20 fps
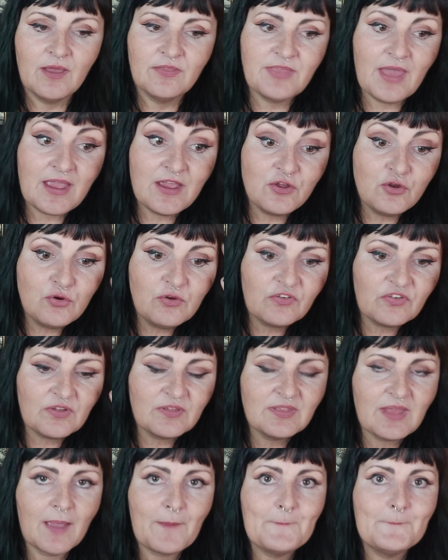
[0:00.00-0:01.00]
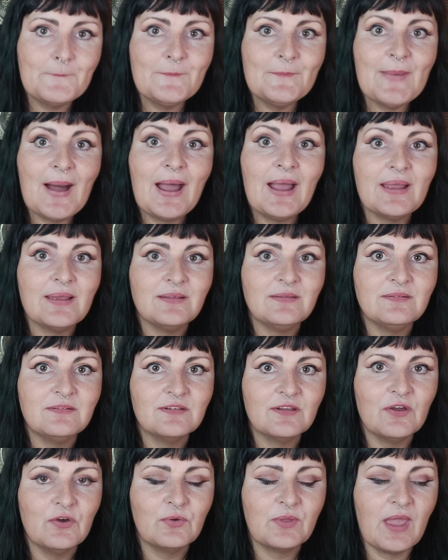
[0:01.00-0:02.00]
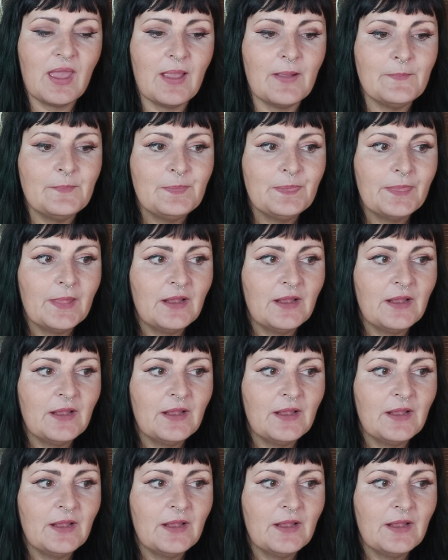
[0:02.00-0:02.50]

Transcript: they're using their mind okay